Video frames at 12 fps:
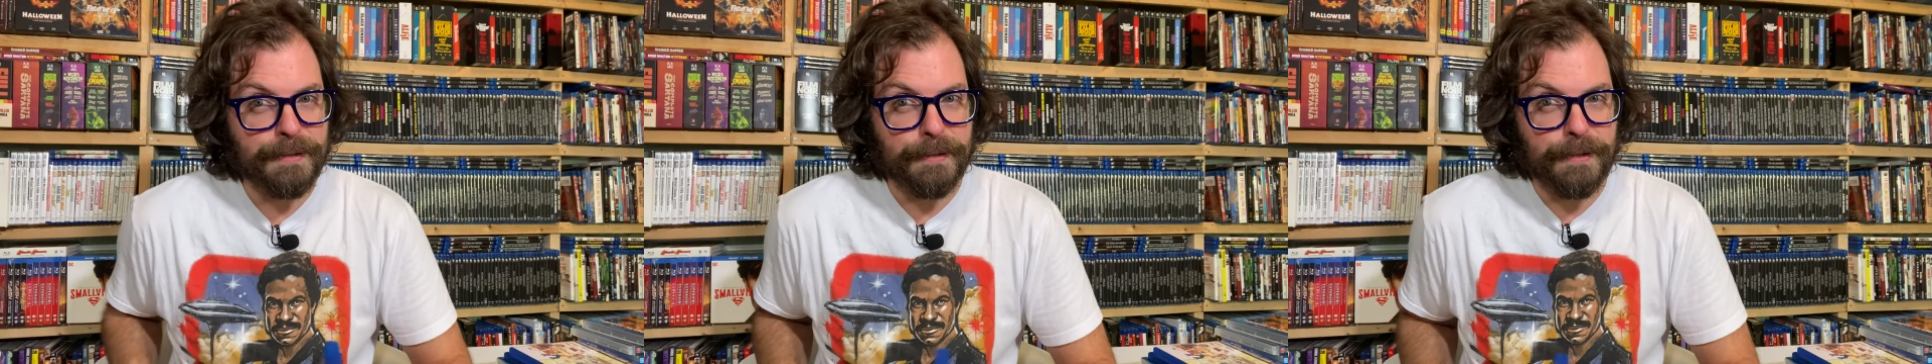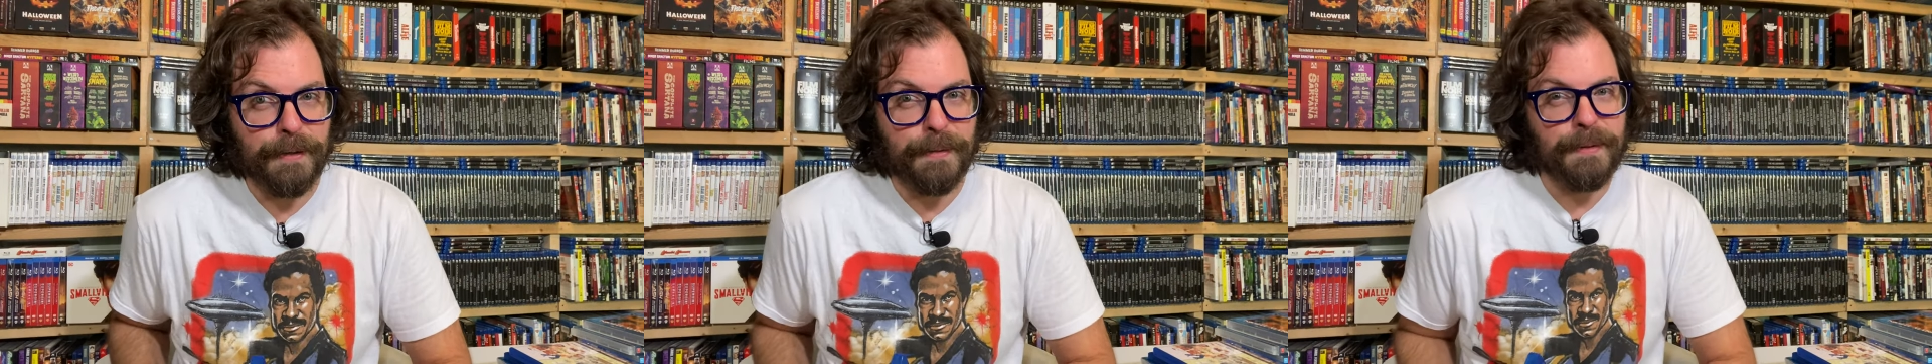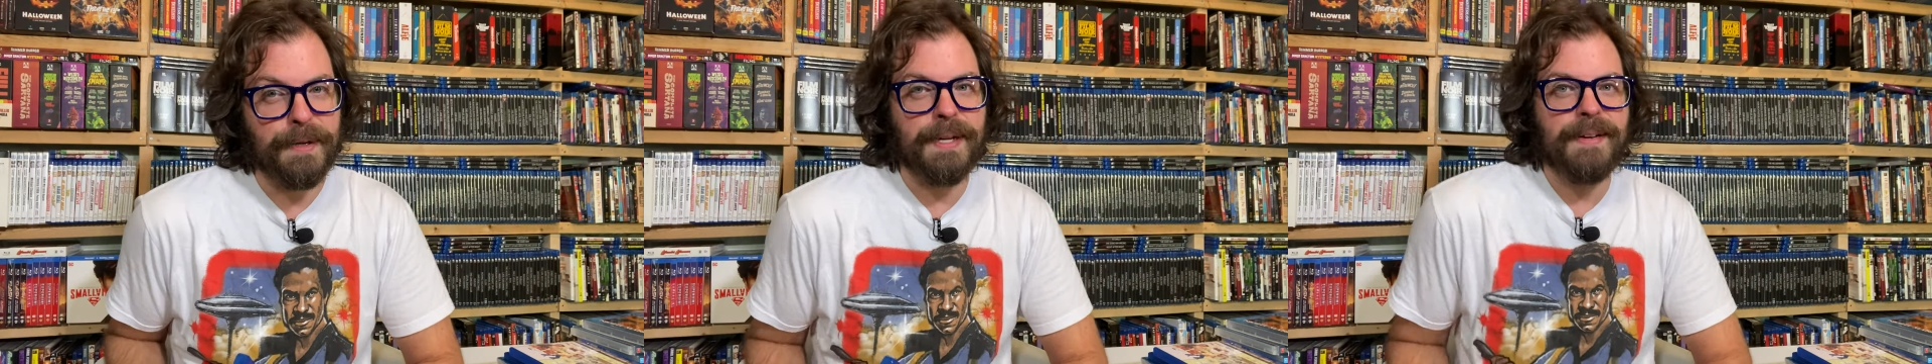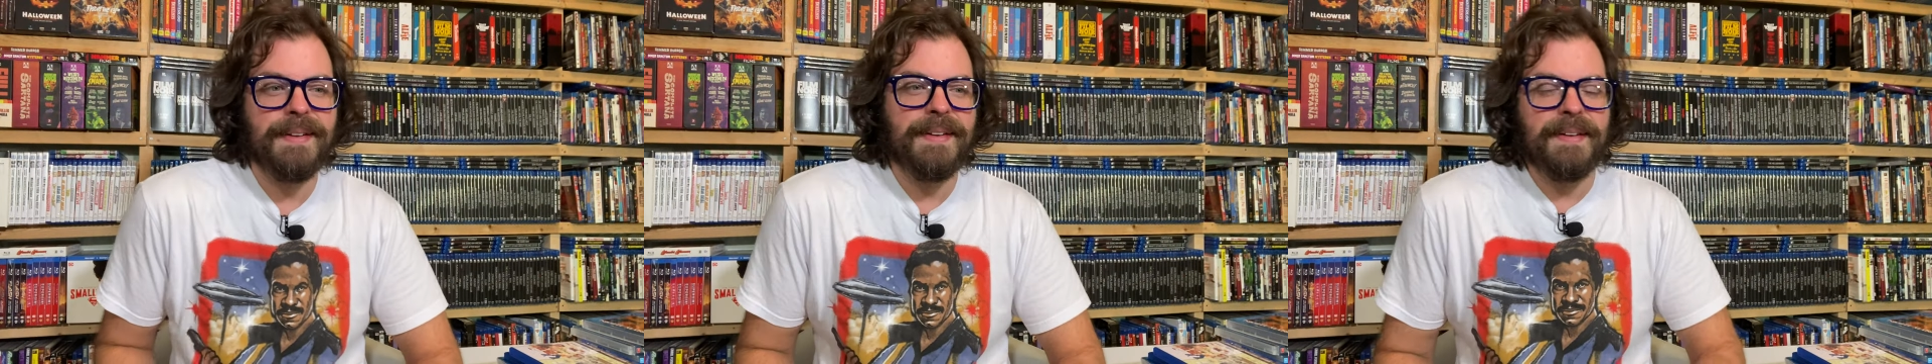don't
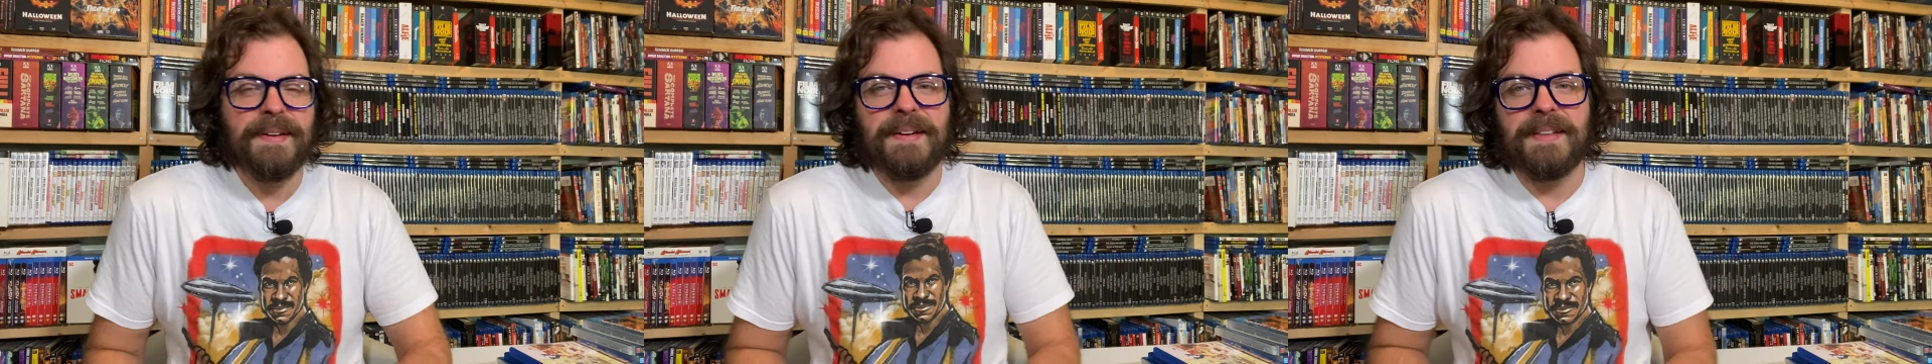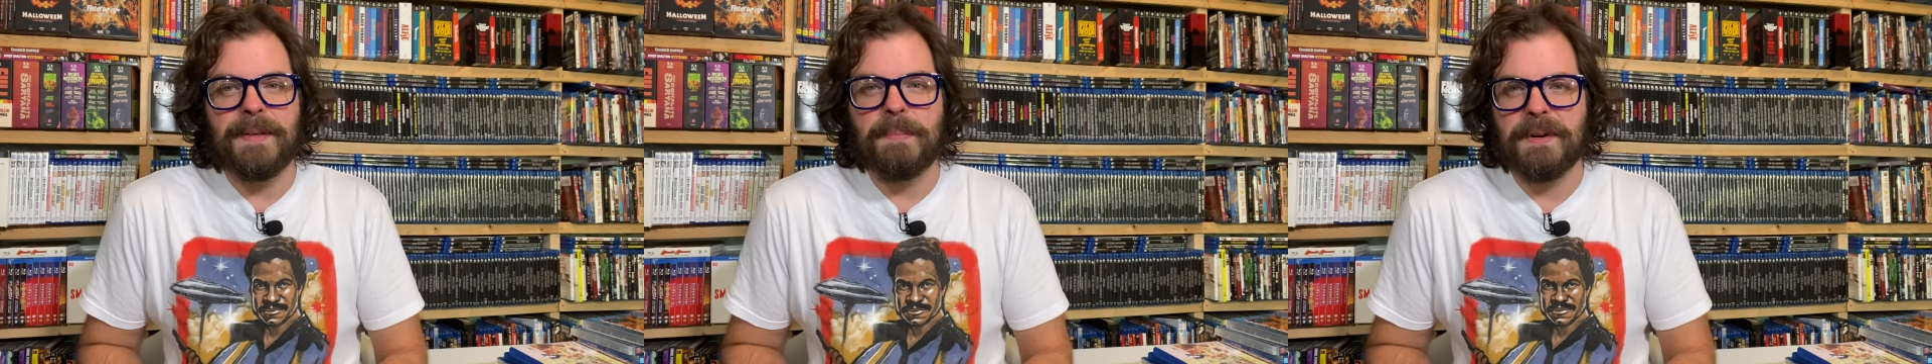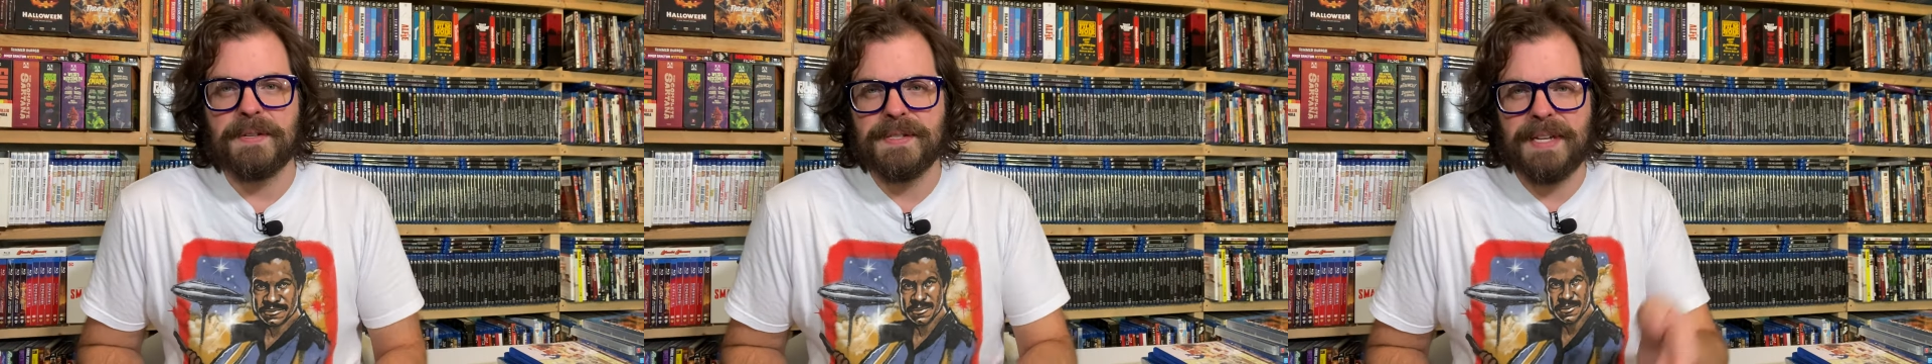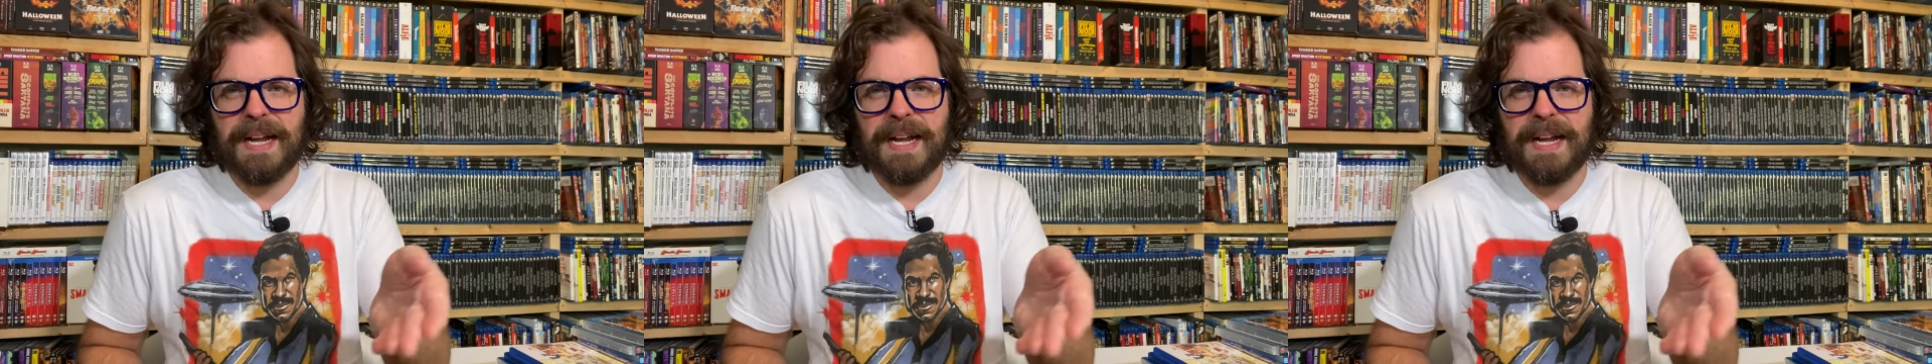we? The person that